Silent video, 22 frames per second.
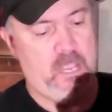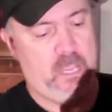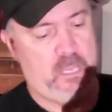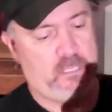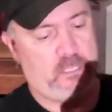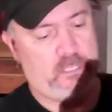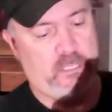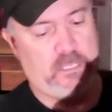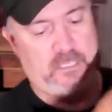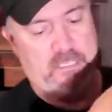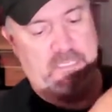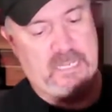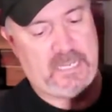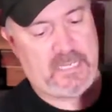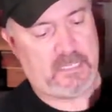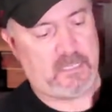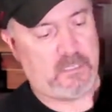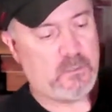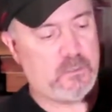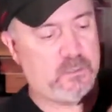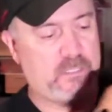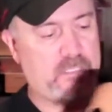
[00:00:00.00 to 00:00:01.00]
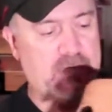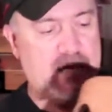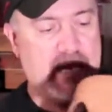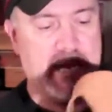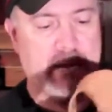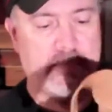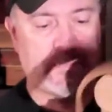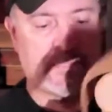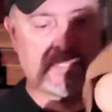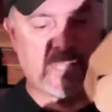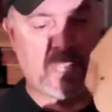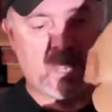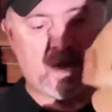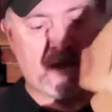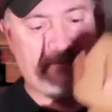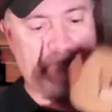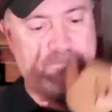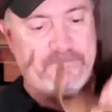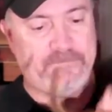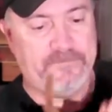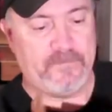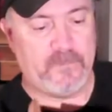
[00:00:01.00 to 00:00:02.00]
So you take those snaps
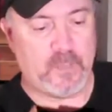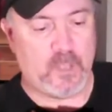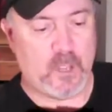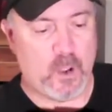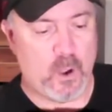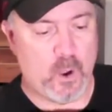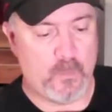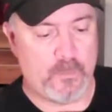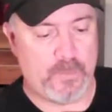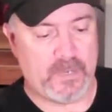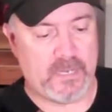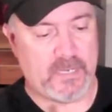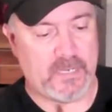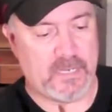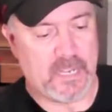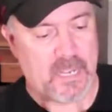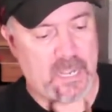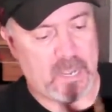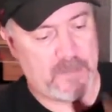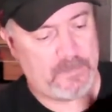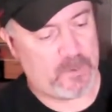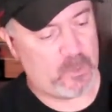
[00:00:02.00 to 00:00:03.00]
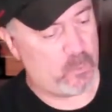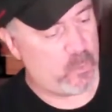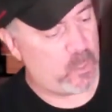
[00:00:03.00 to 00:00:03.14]
off, open it up, and